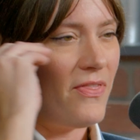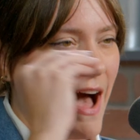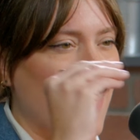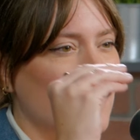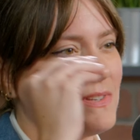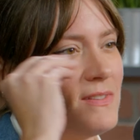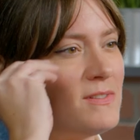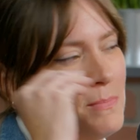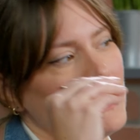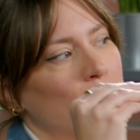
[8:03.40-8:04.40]
thousands
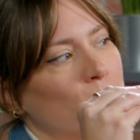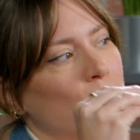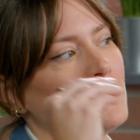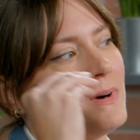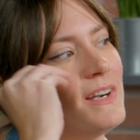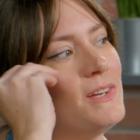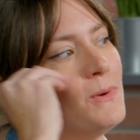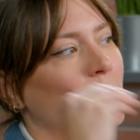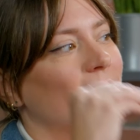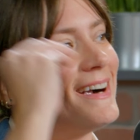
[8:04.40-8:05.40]
of people who are
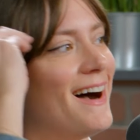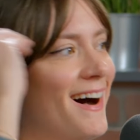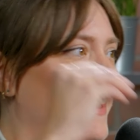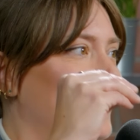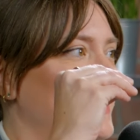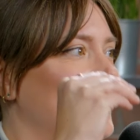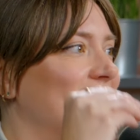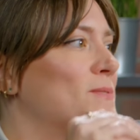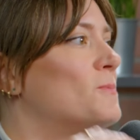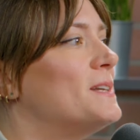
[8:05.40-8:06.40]
your
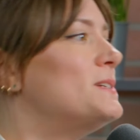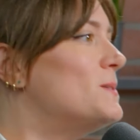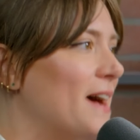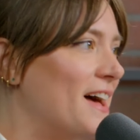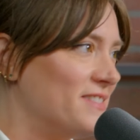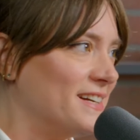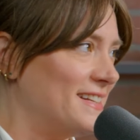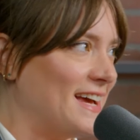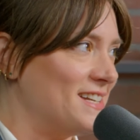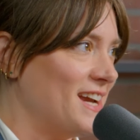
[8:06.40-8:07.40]
audience. When do you ever
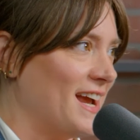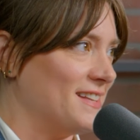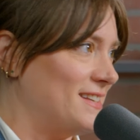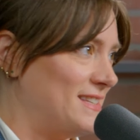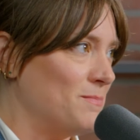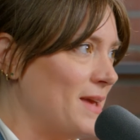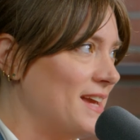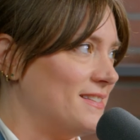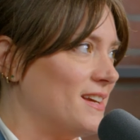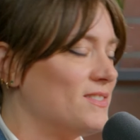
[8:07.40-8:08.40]
get that chance? It's
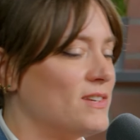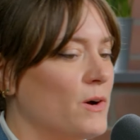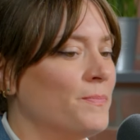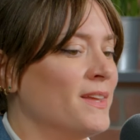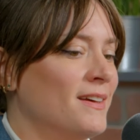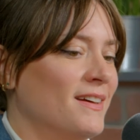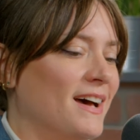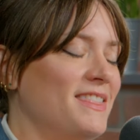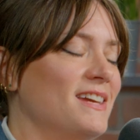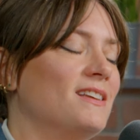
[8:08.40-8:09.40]
amazing. So
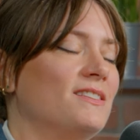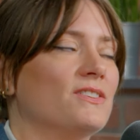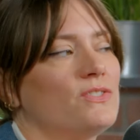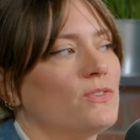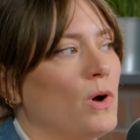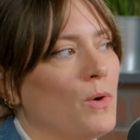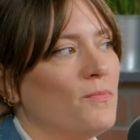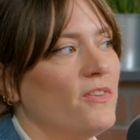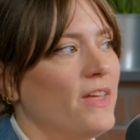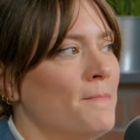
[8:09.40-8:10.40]
I think that there's still
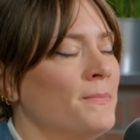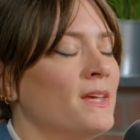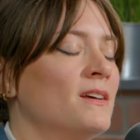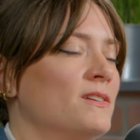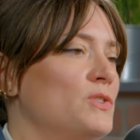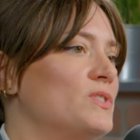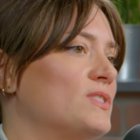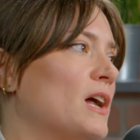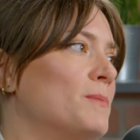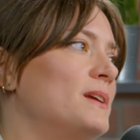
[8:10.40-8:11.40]
hope for them. You
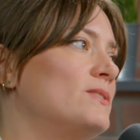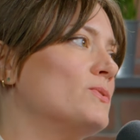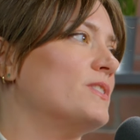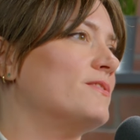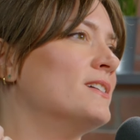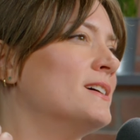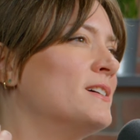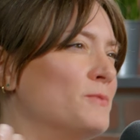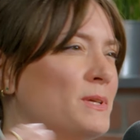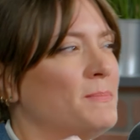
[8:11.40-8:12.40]
just got to be sort of
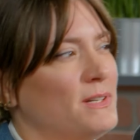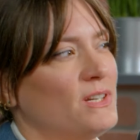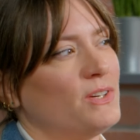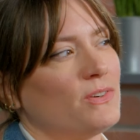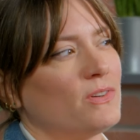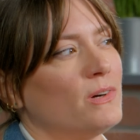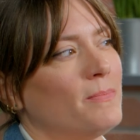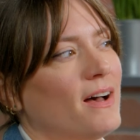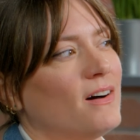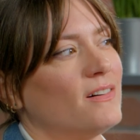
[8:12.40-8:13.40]
really particular
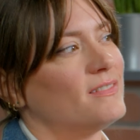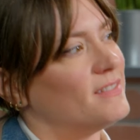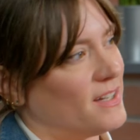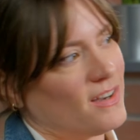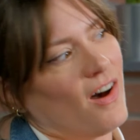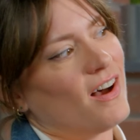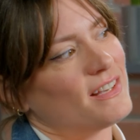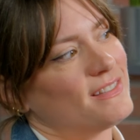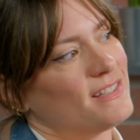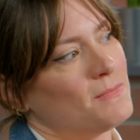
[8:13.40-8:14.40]
about the
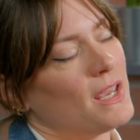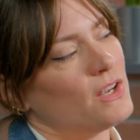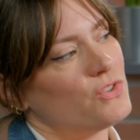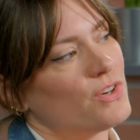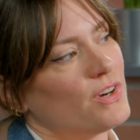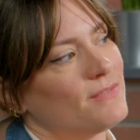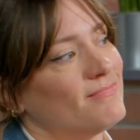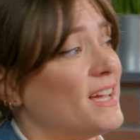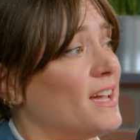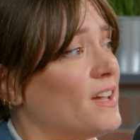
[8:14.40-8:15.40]
costs and making sure
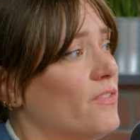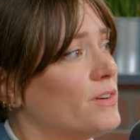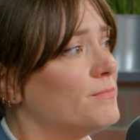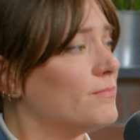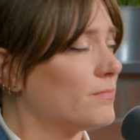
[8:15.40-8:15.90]
they get covered.